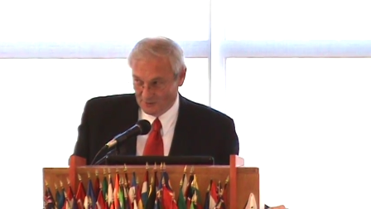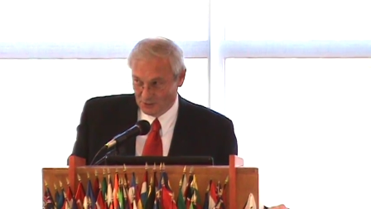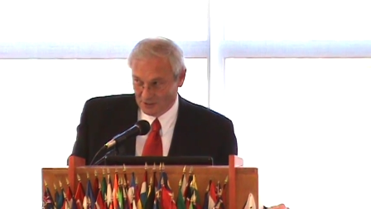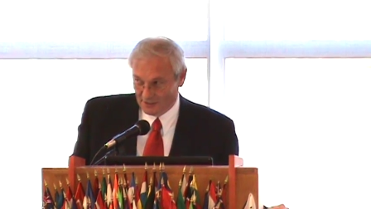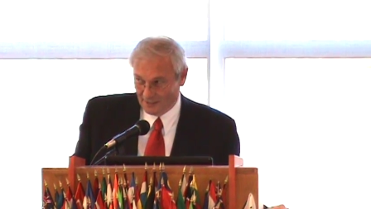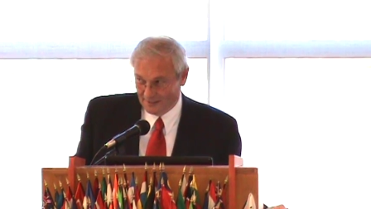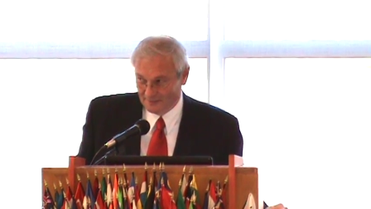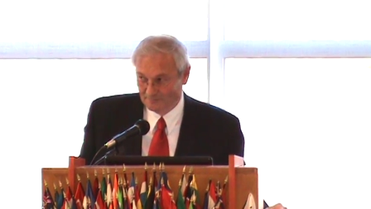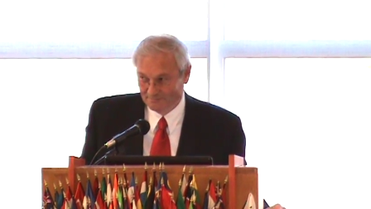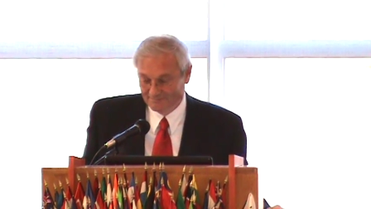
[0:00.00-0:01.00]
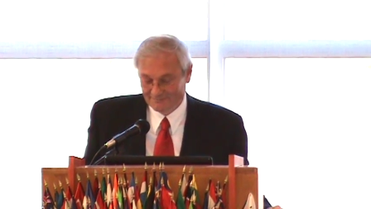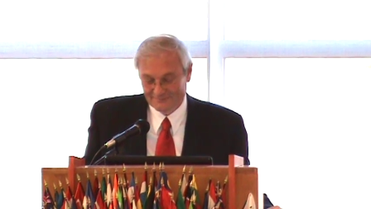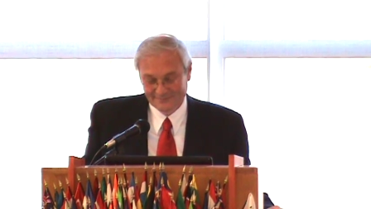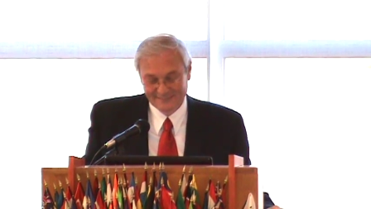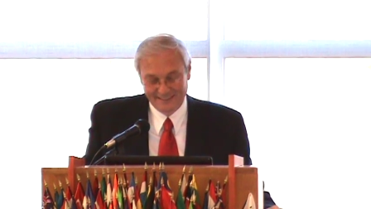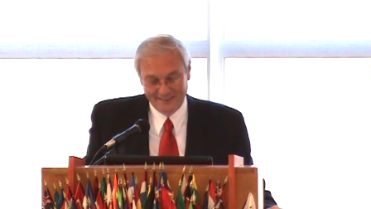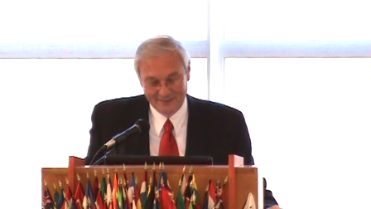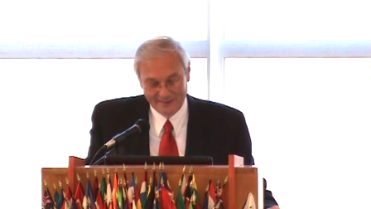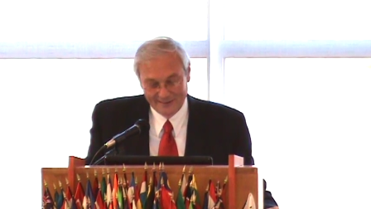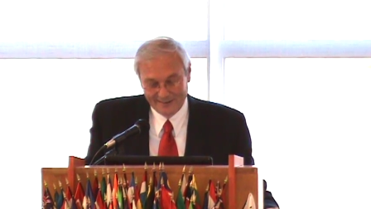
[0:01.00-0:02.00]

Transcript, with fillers: Don't you, Lydia? Mm-hmm. yeah.